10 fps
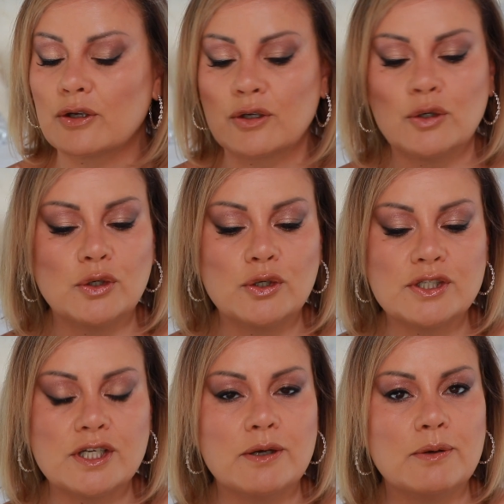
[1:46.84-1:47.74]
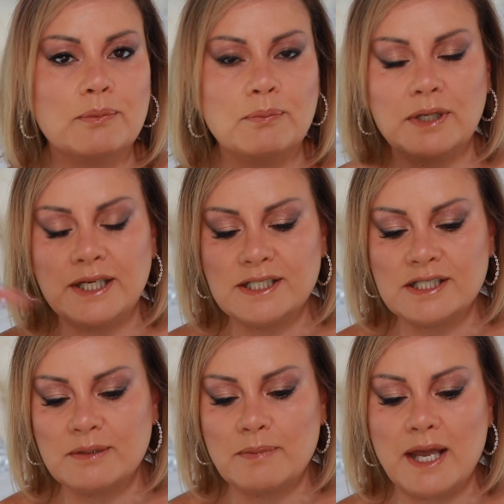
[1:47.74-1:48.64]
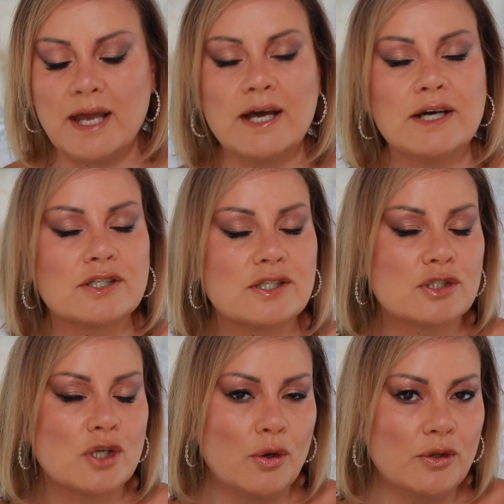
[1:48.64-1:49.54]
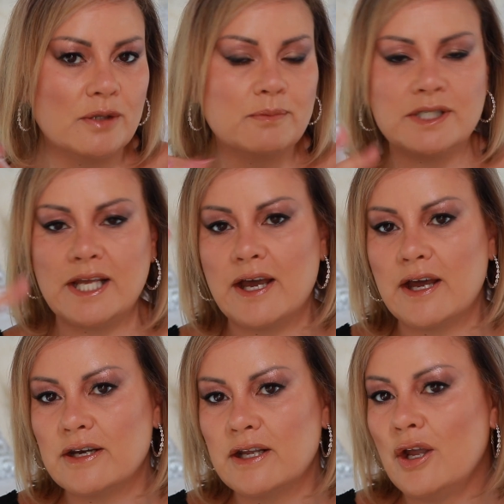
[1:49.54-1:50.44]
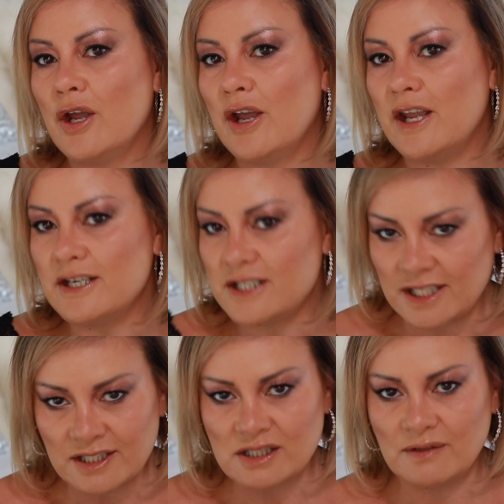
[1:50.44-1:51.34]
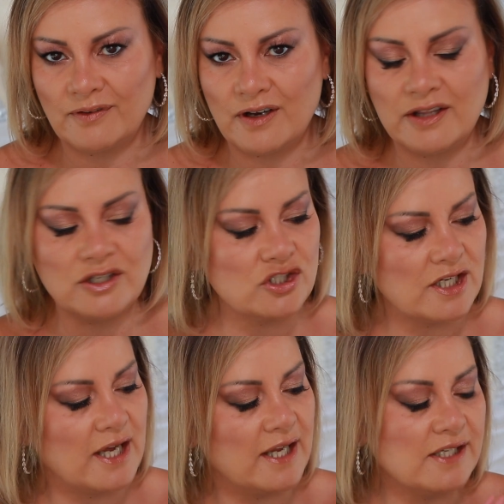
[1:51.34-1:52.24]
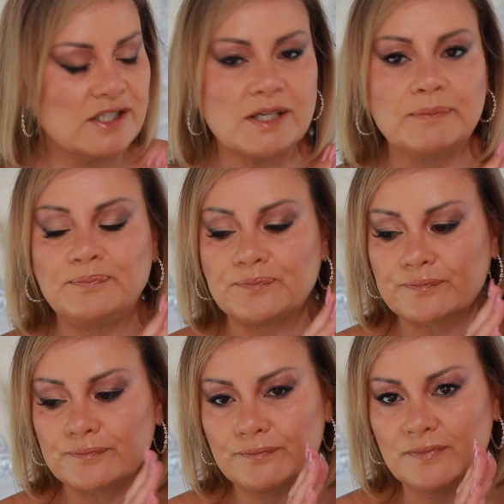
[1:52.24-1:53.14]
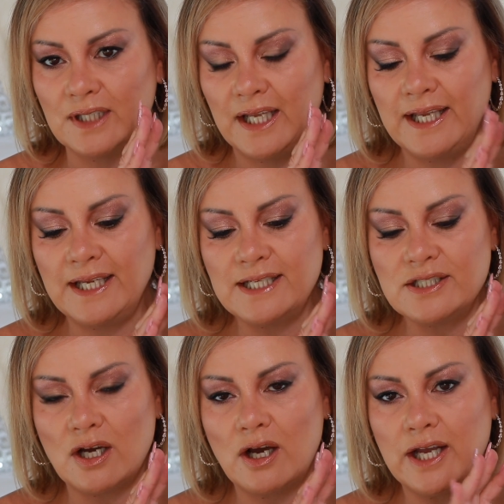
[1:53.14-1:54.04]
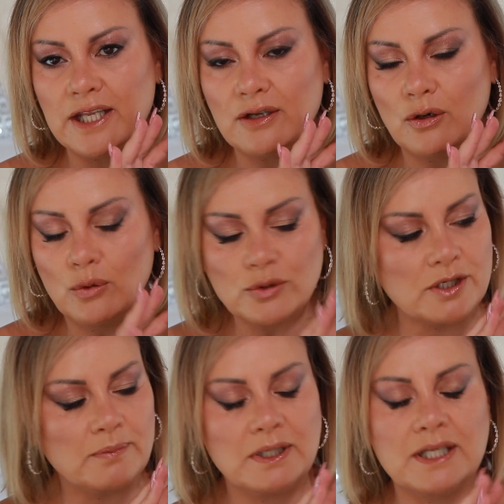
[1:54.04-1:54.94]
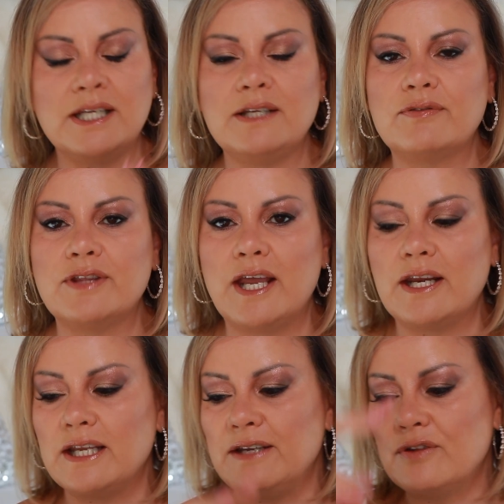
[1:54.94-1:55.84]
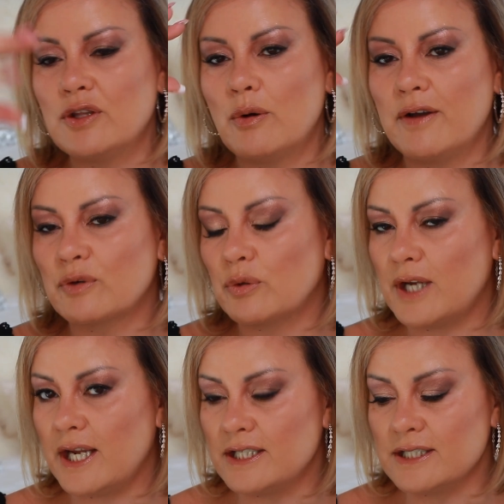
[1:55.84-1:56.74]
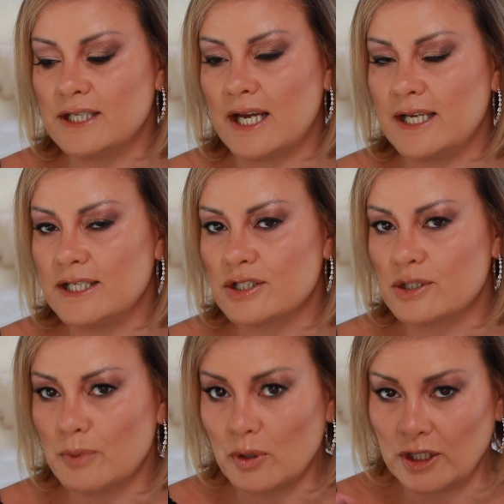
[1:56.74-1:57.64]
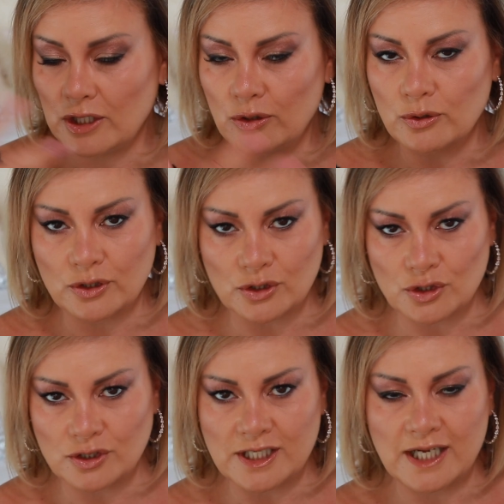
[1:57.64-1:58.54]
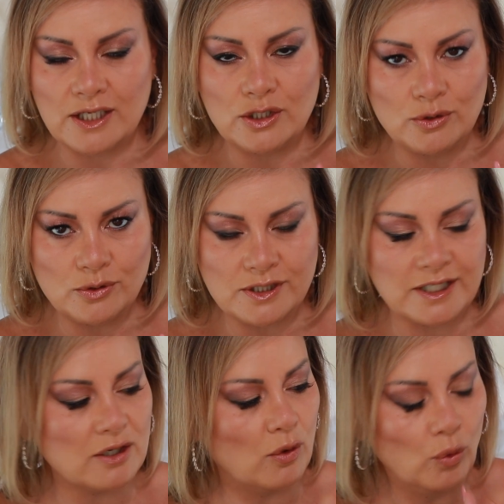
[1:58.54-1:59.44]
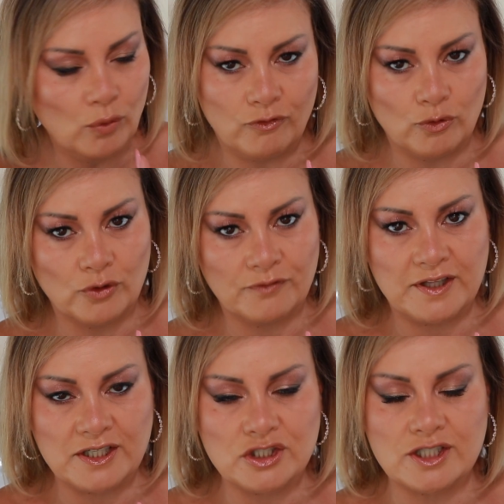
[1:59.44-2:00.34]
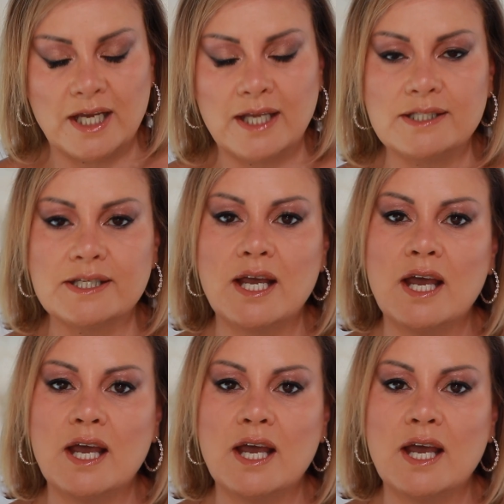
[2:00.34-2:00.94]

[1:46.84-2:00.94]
could blend them out, tone them down, intensify the shades. And I also believe that even though I've created a smoky look today using all four of these shades,